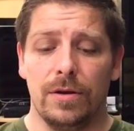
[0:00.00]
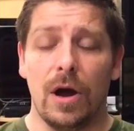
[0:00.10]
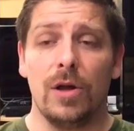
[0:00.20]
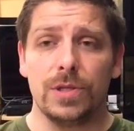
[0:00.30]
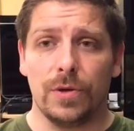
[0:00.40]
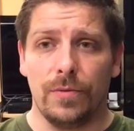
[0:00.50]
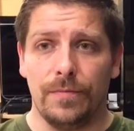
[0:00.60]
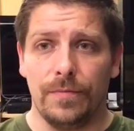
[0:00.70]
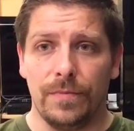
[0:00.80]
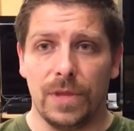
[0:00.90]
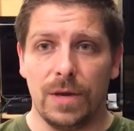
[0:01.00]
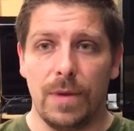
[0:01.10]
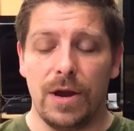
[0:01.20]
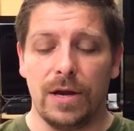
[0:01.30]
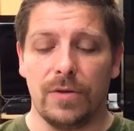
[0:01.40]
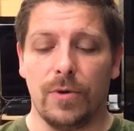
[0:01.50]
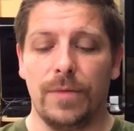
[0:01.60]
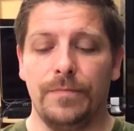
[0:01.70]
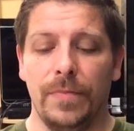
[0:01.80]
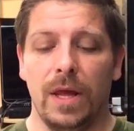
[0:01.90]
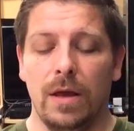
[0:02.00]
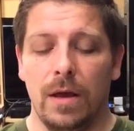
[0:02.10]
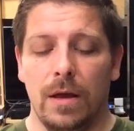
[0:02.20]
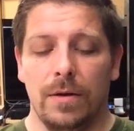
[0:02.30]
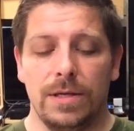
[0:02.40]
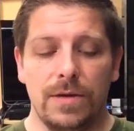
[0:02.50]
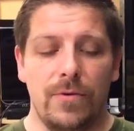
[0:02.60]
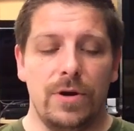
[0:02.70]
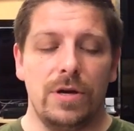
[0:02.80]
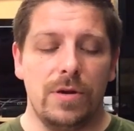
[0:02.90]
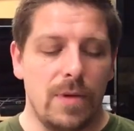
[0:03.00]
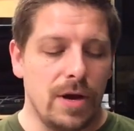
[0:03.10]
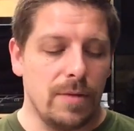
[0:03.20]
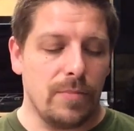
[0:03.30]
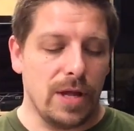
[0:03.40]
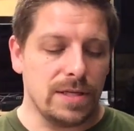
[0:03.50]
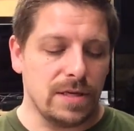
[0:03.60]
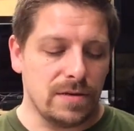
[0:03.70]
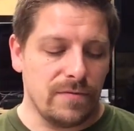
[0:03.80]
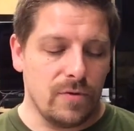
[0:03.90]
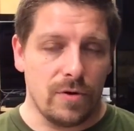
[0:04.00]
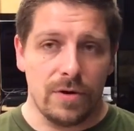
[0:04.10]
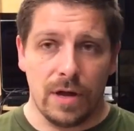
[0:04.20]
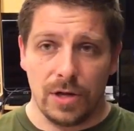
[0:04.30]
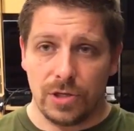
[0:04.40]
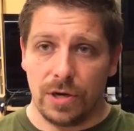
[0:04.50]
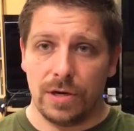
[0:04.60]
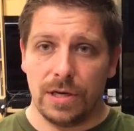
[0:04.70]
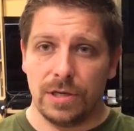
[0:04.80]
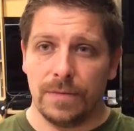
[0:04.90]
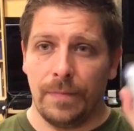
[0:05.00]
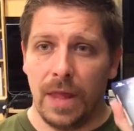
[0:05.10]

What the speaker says: console. The American one. Because I wanted an American PlayStation 4 Uncharted edition.